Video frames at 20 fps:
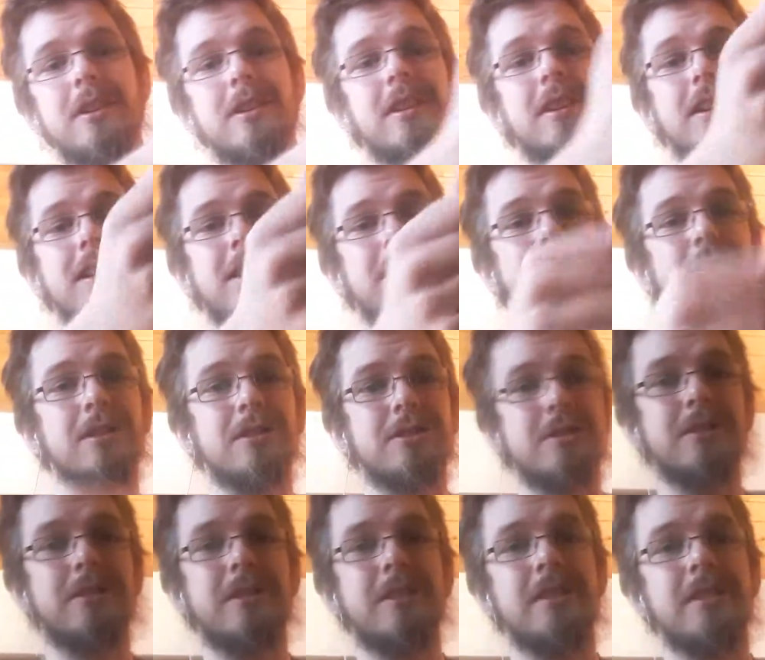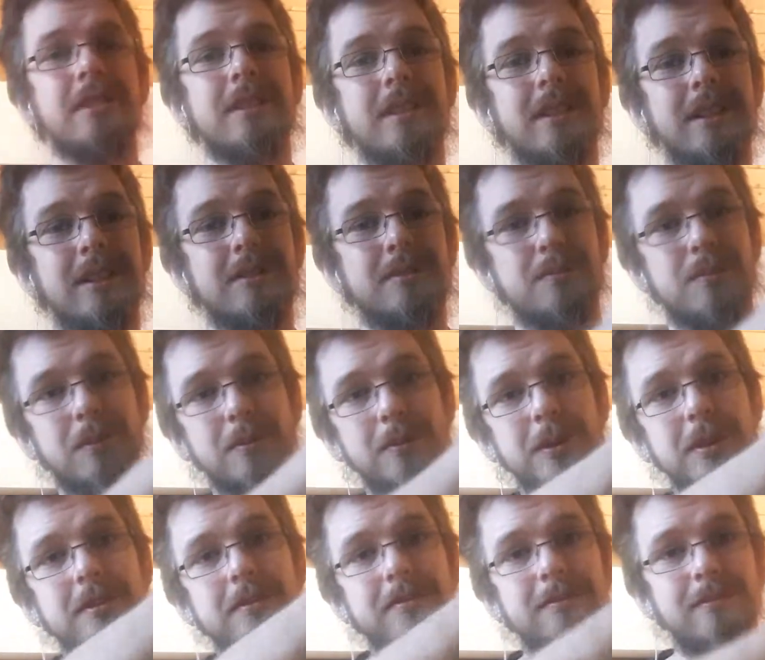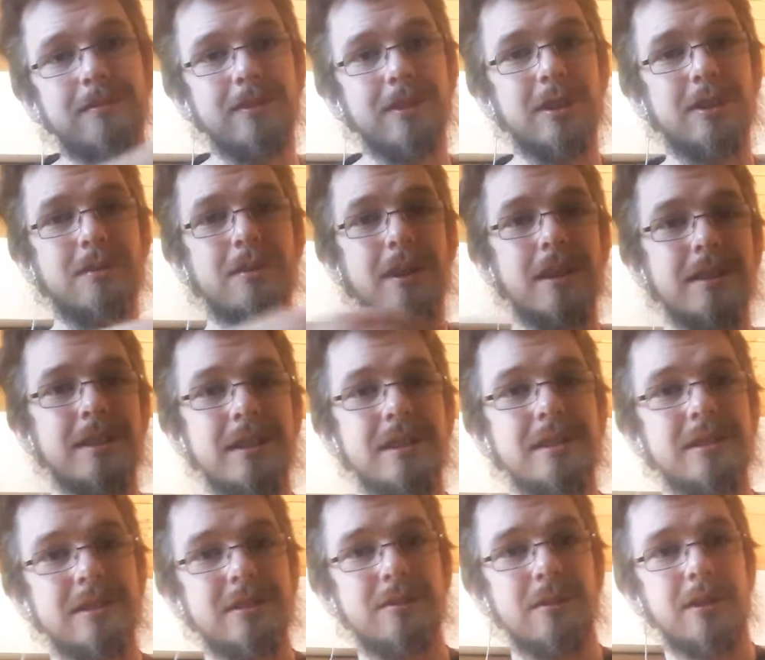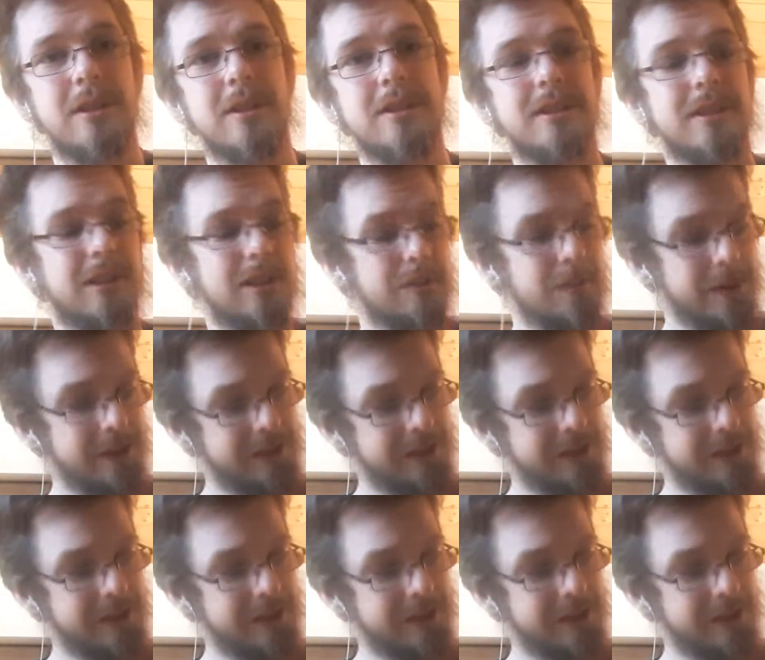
with it. Like, it looks good and it's probably quite decent quality.